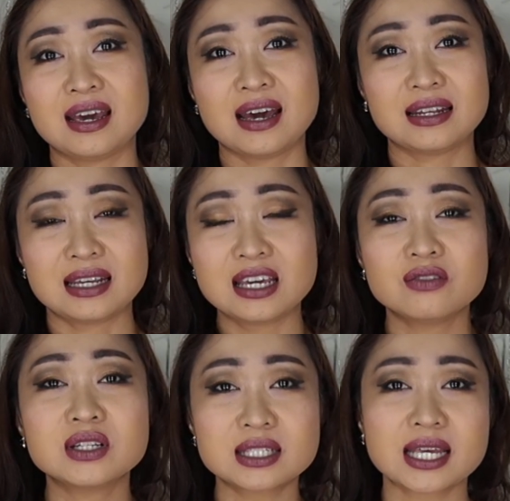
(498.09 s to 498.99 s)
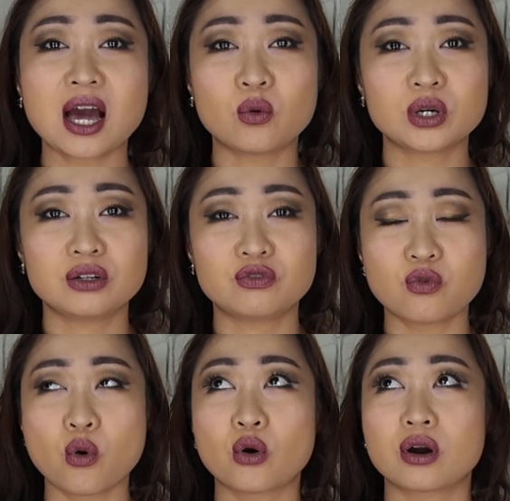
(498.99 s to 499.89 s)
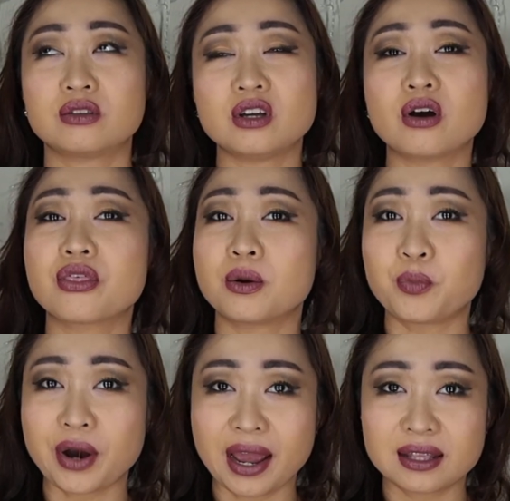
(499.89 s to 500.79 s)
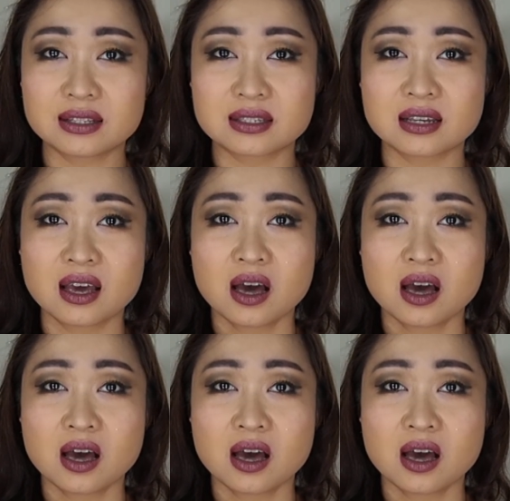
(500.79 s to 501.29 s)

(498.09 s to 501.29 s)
And I even scoured for the other brands,